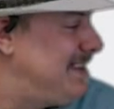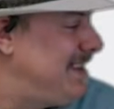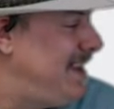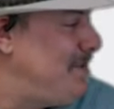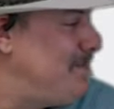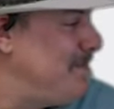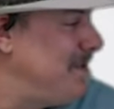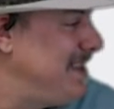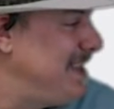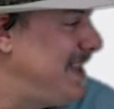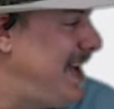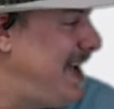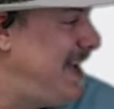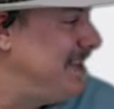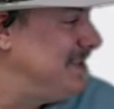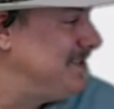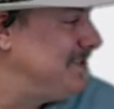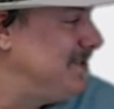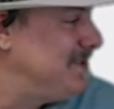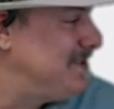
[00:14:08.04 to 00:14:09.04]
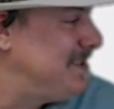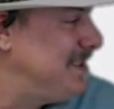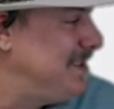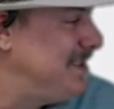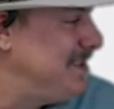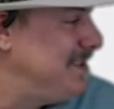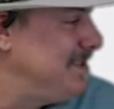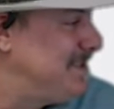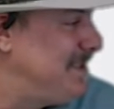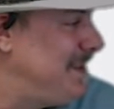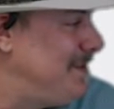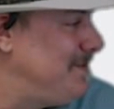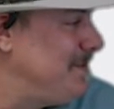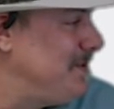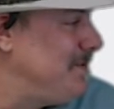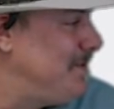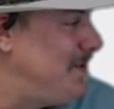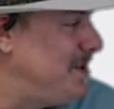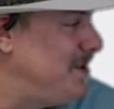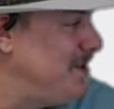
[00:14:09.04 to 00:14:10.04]
tell me, guys. You see, you tell
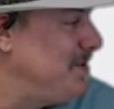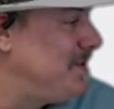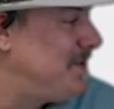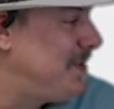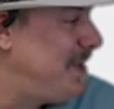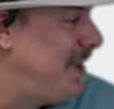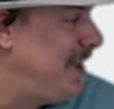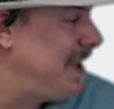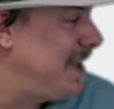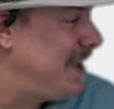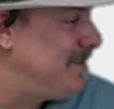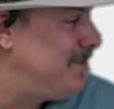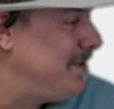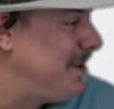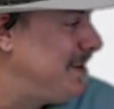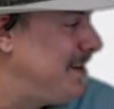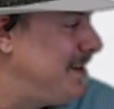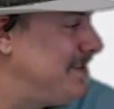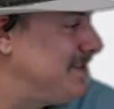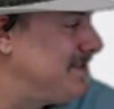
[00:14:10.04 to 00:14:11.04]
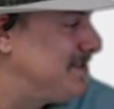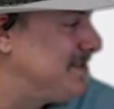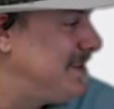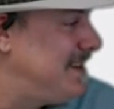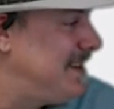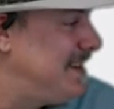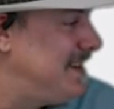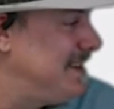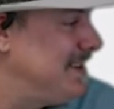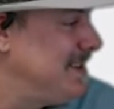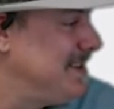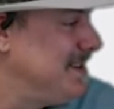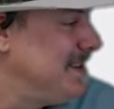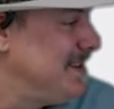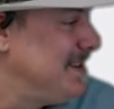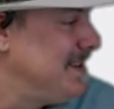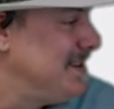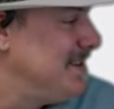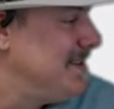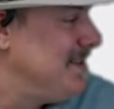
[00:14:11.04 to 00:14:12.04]
me what you think because uh,
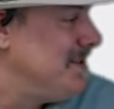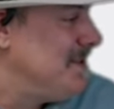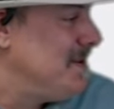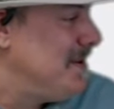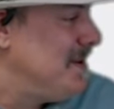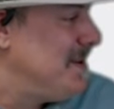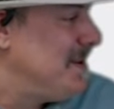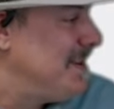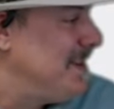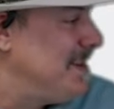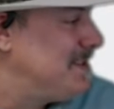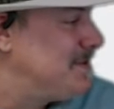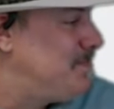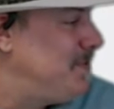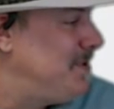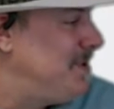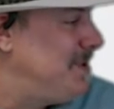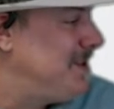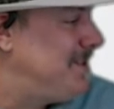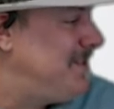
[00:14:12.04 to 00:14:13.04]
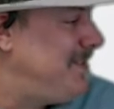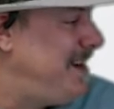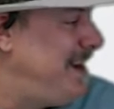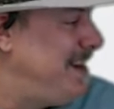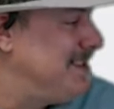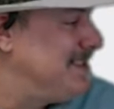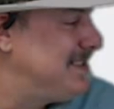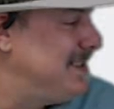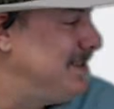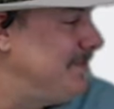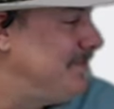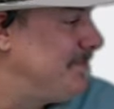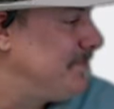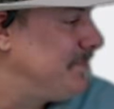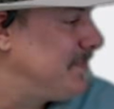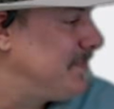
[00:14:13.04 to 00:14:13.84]
it's pretty crazy.